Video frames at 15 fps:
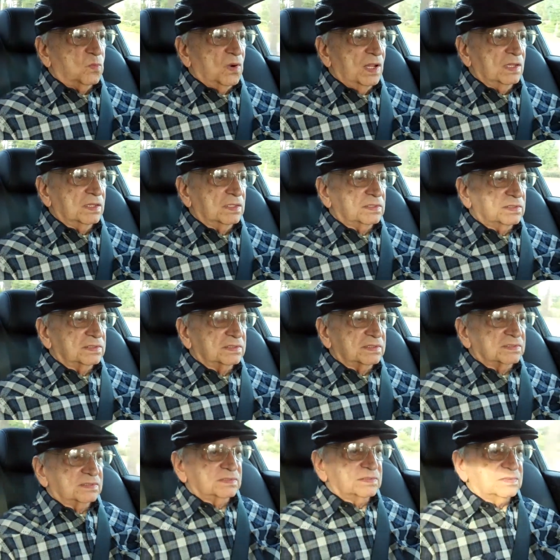Well,
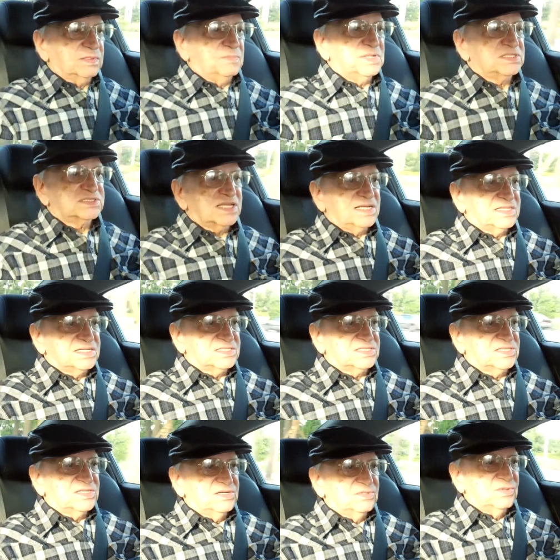let me say
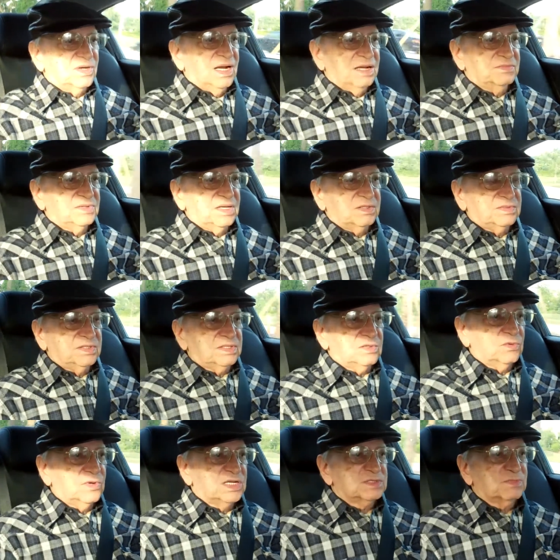this to you. I, in
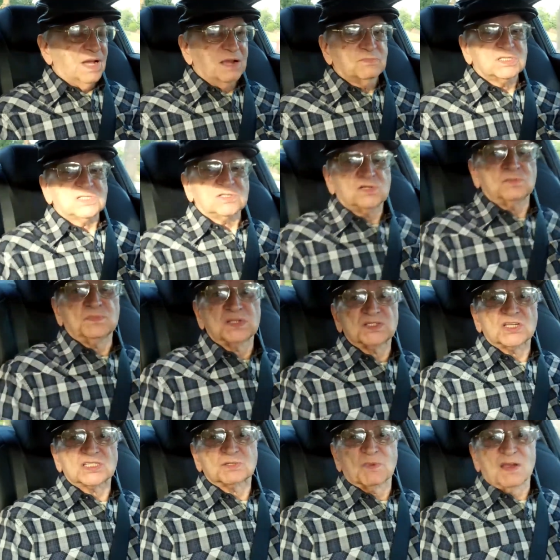other words, I was a good
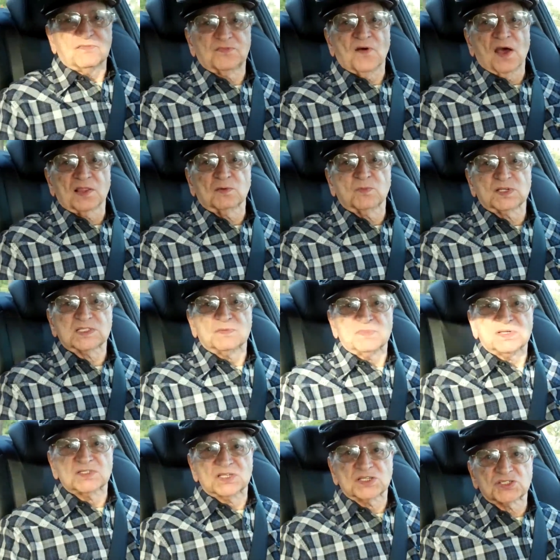musician. My father was a
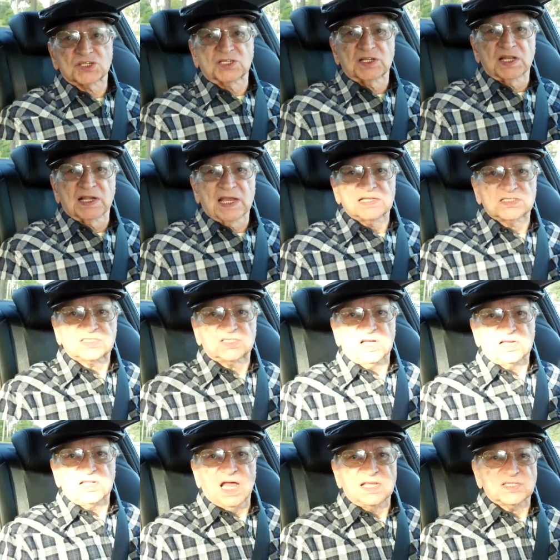musician, and I
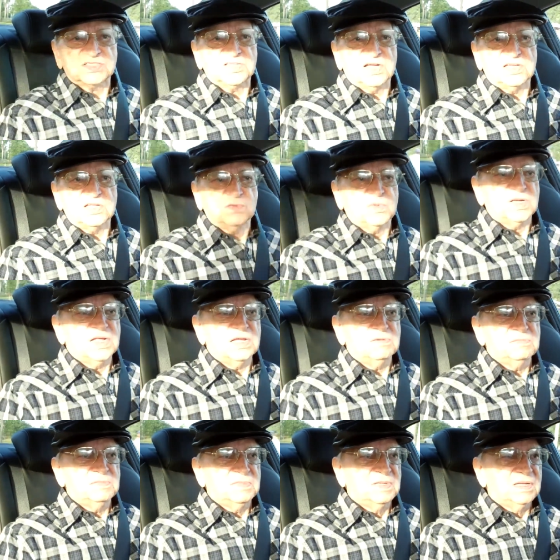studied. I studied with
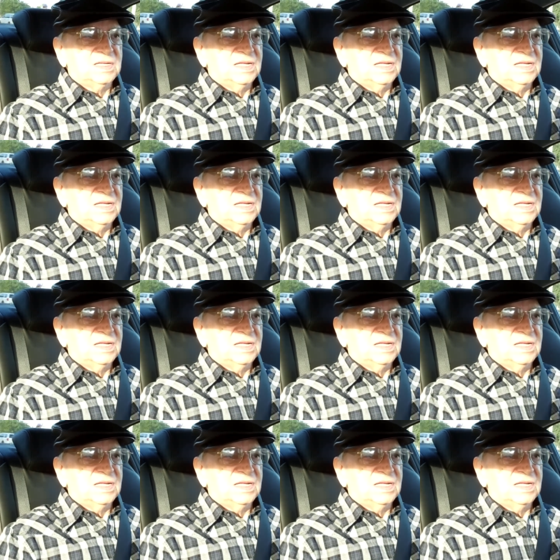him.